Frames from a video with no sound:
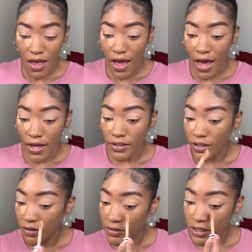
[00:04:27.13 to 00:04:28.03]
I
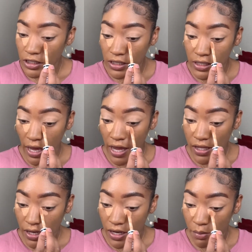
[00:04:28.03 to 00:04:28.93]
love this because it has
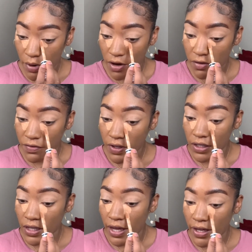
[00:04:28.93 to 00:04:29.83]
like that perfect
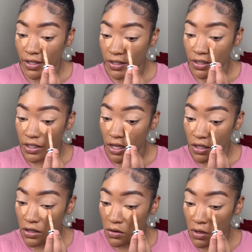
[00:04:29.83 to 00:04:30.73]
like
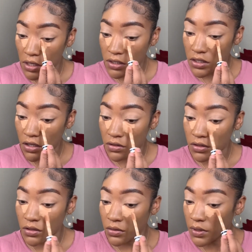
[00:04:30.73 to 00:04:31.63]
yellow undertone
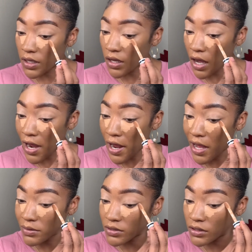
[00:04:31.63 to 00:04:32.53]
to it. I
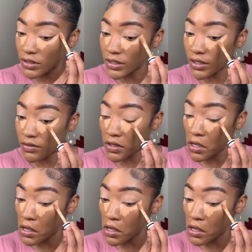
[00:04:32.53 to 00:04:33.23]
absolutely love it.